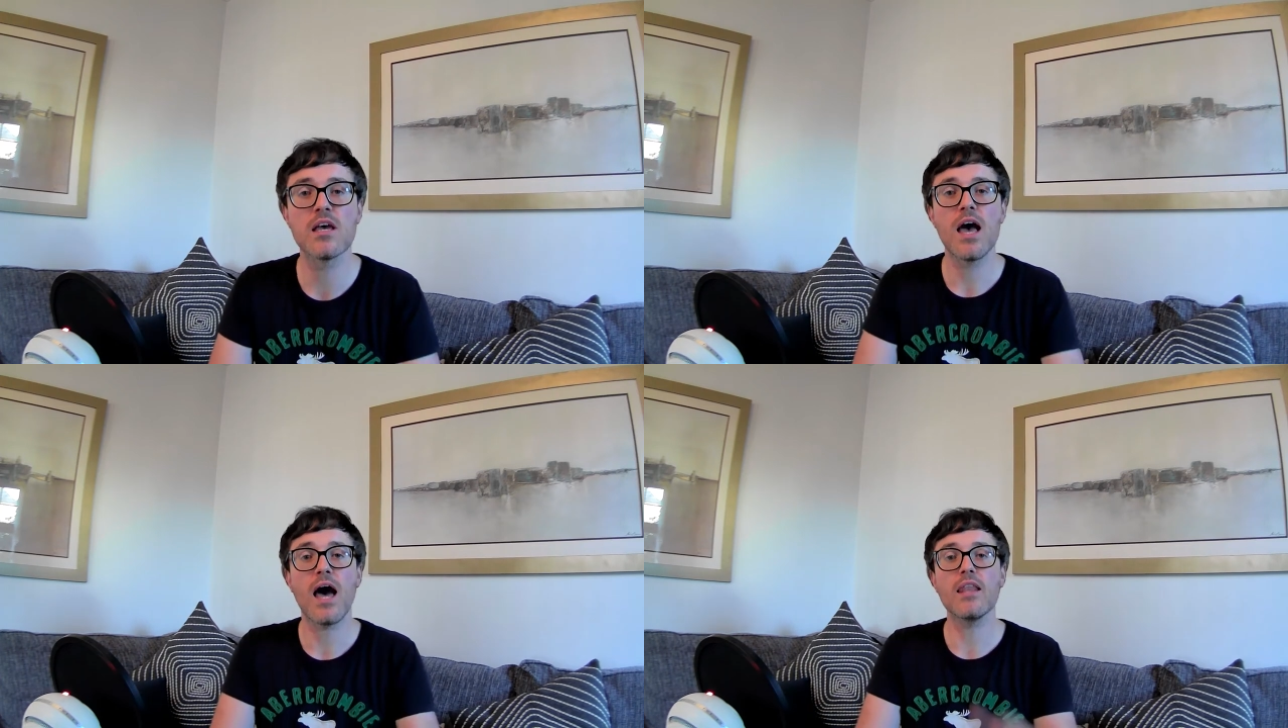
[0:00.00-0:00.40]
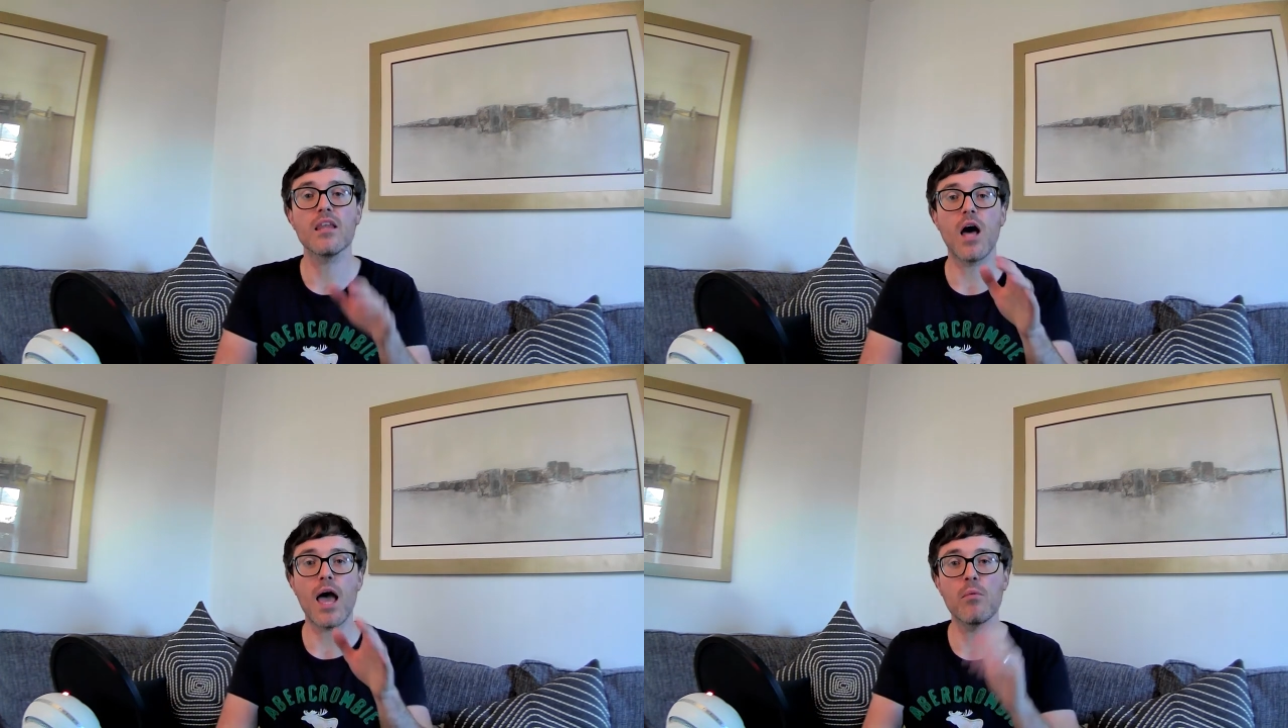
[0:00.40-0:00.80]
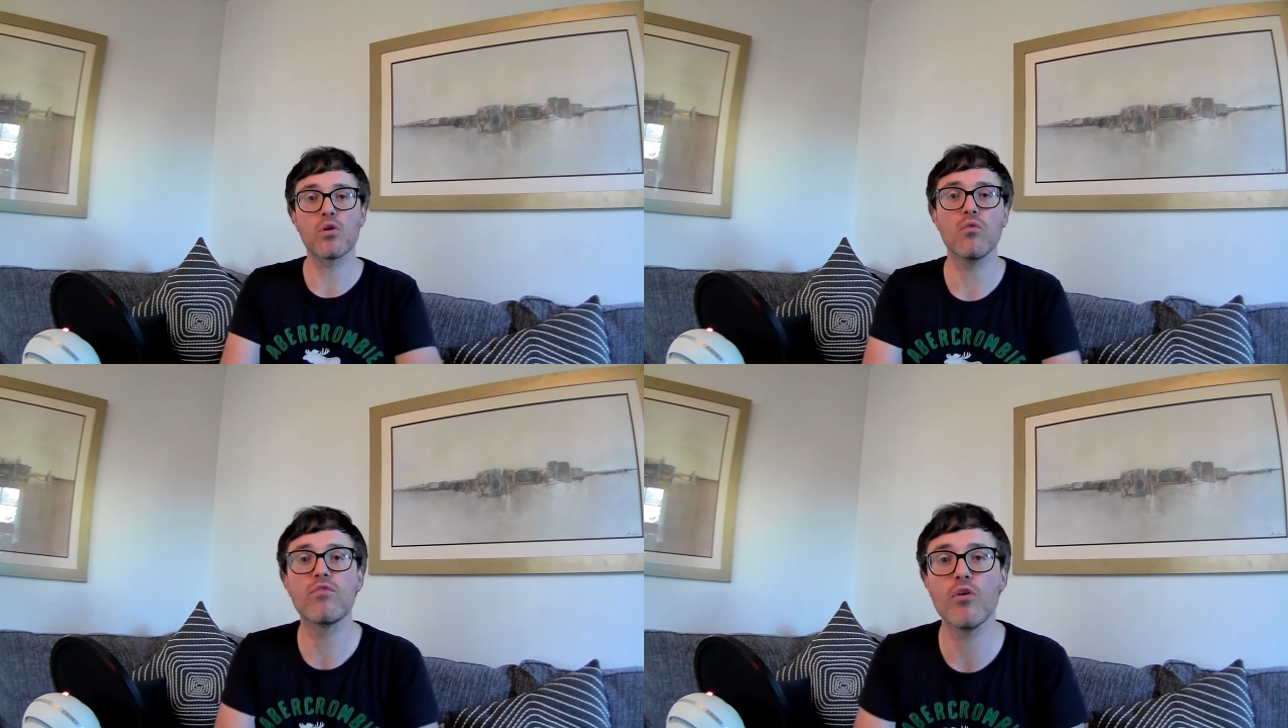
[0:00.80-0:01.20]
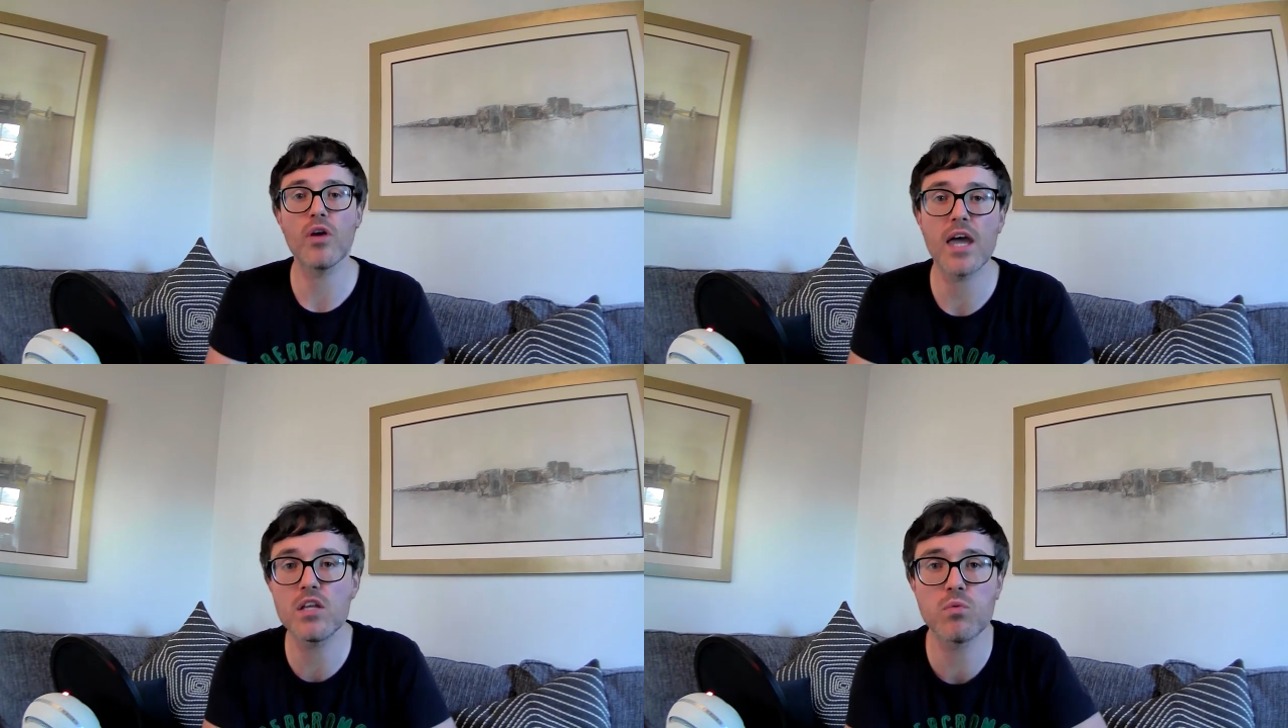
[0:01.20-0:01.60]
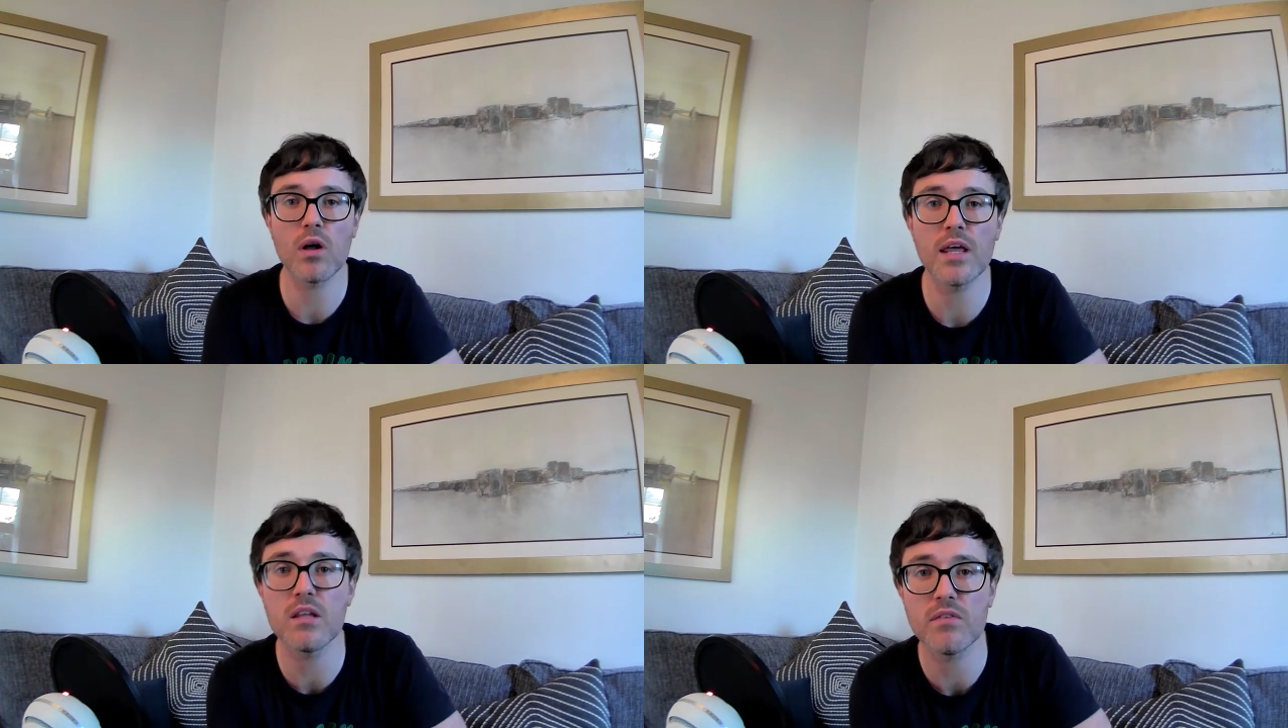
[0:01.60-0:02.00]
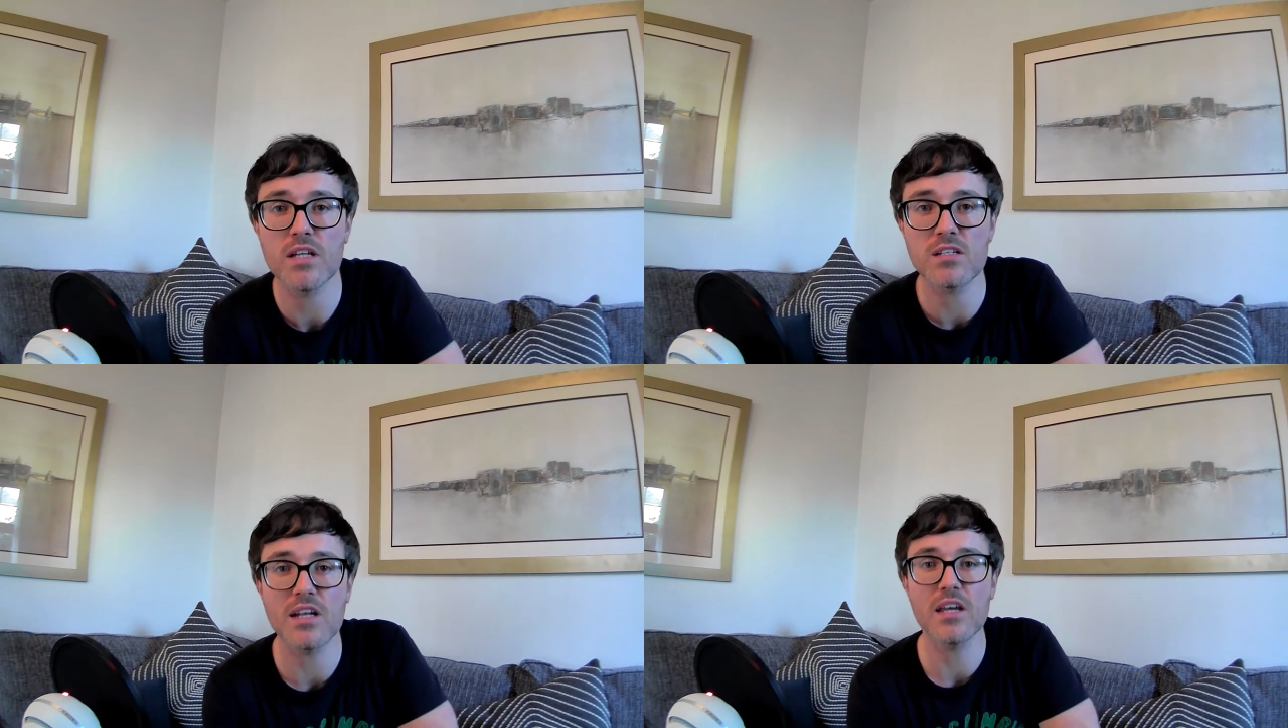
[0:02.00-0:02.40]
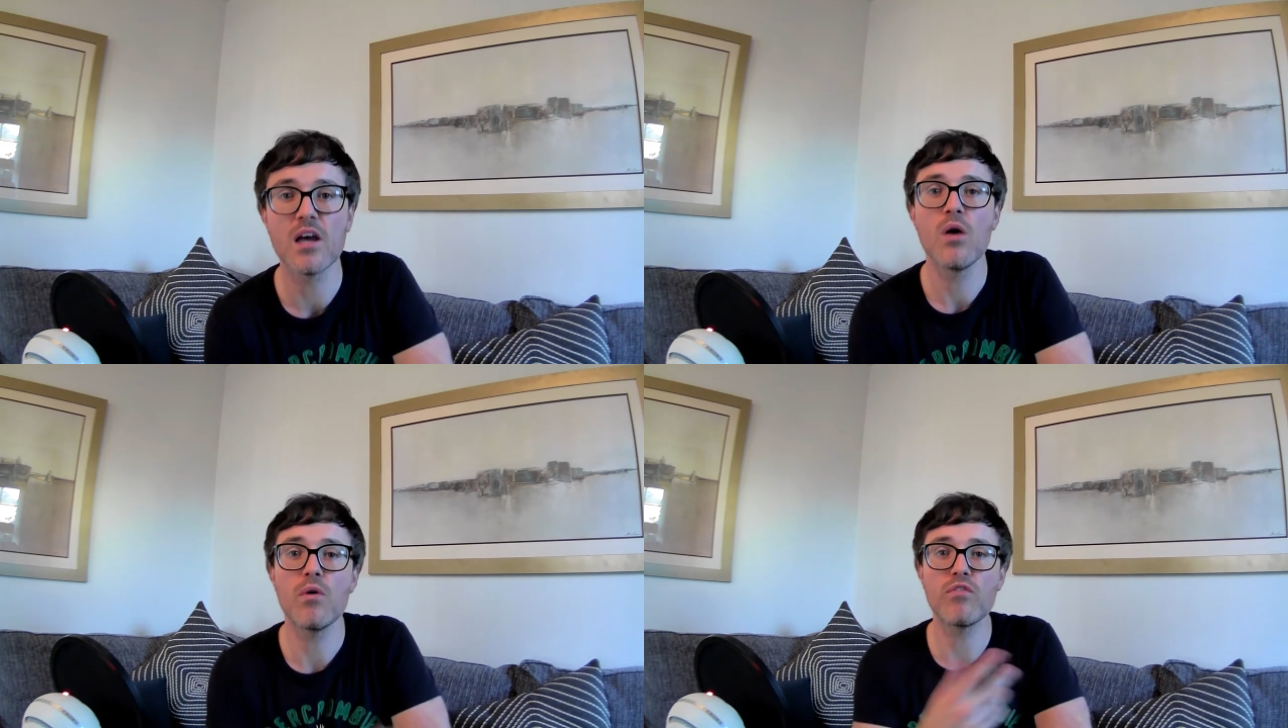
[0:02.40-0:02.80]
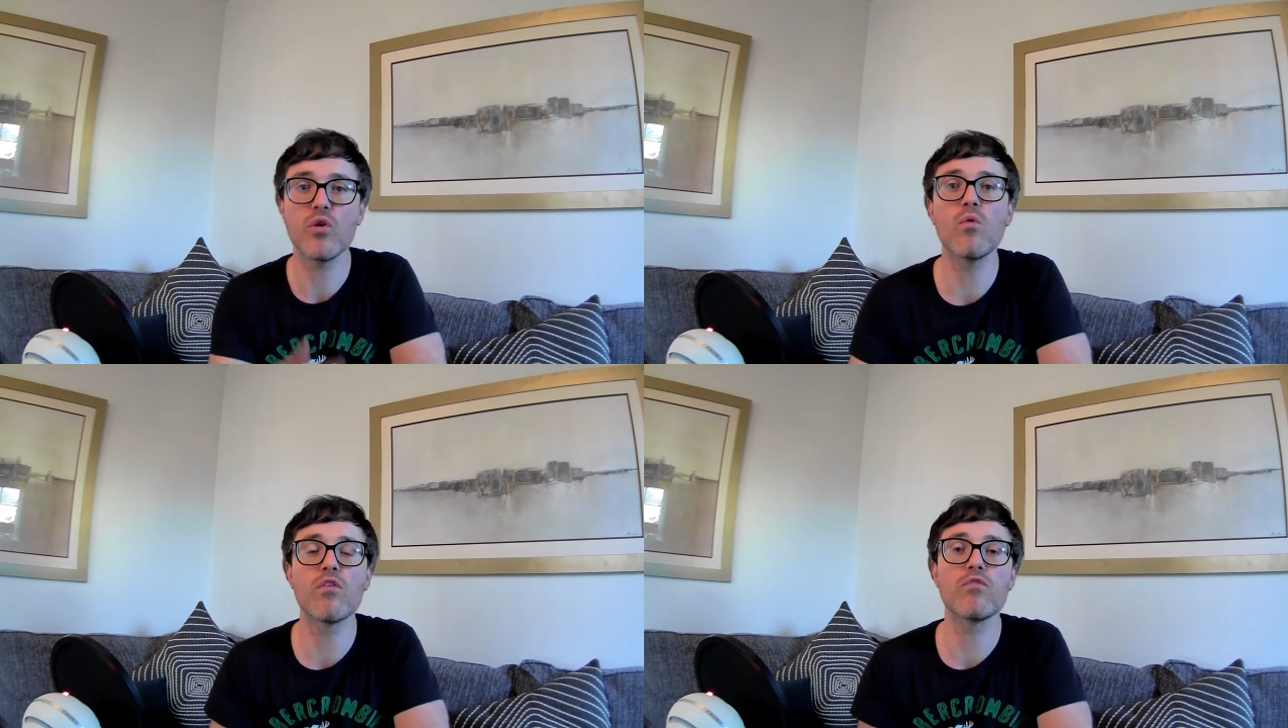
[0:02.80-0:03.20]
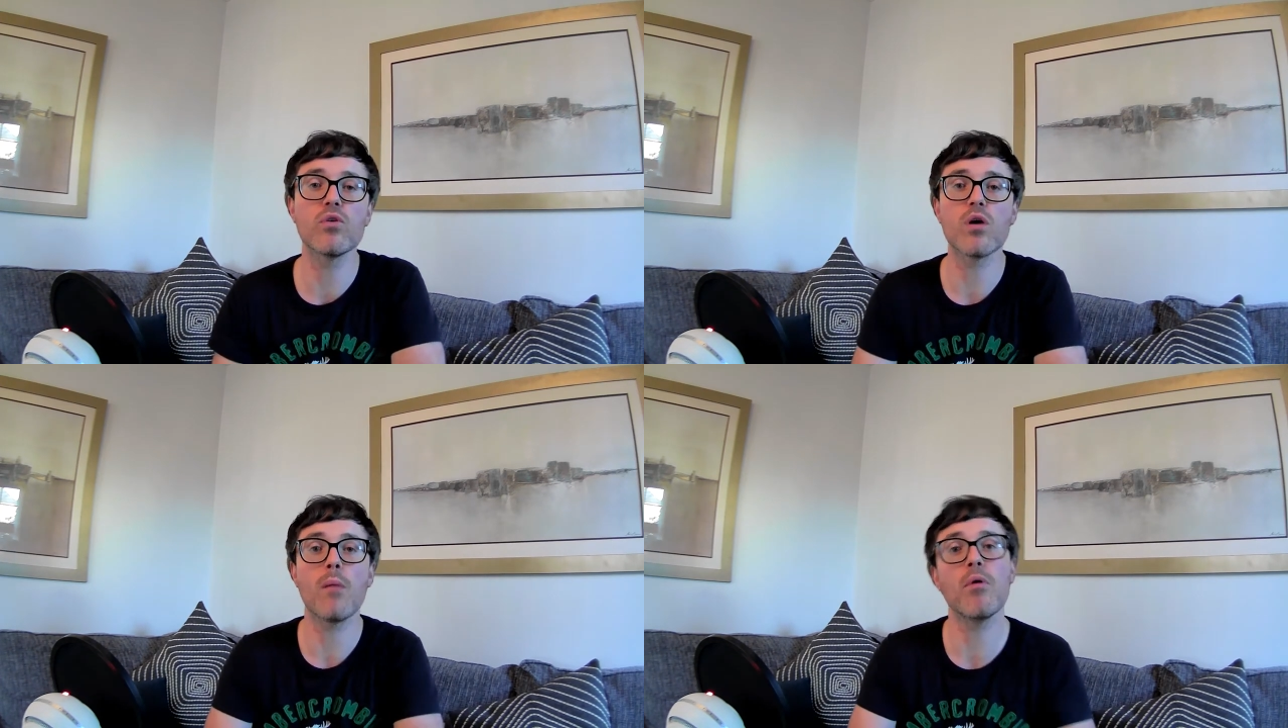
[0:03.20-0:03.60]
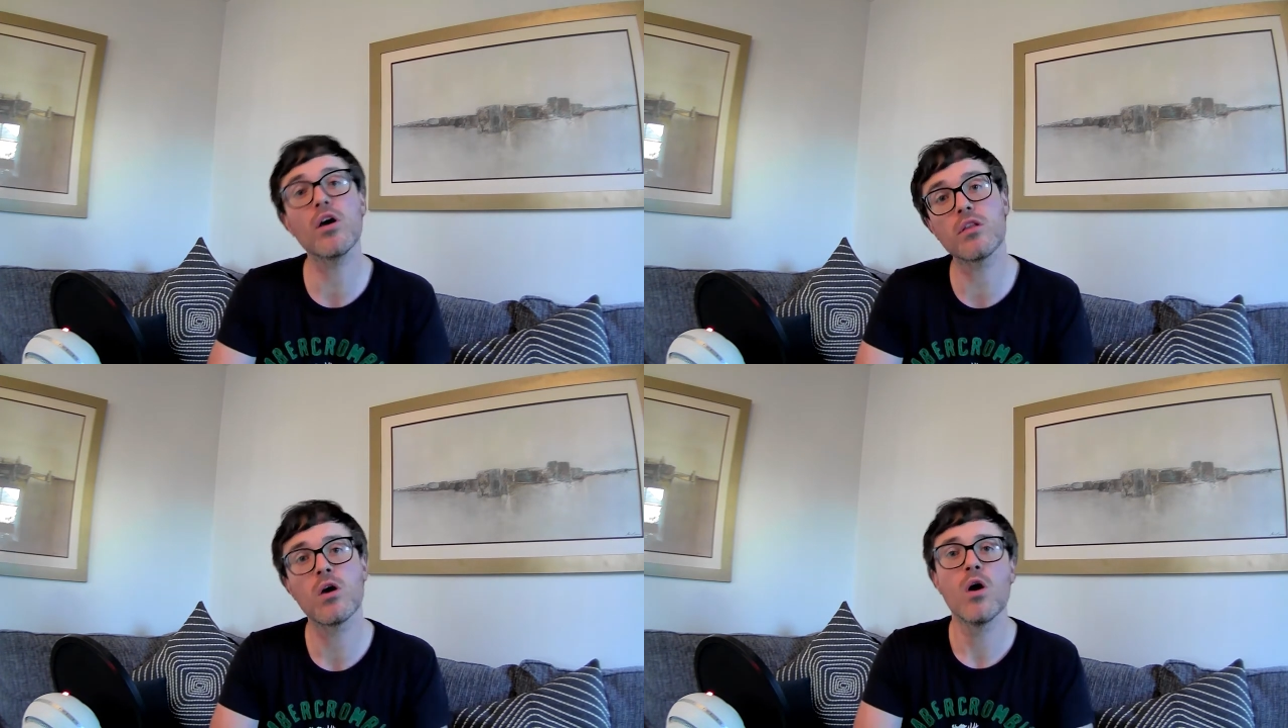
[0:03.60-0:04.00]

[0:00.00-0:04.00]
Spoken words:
And I will go through each one individually with an overview about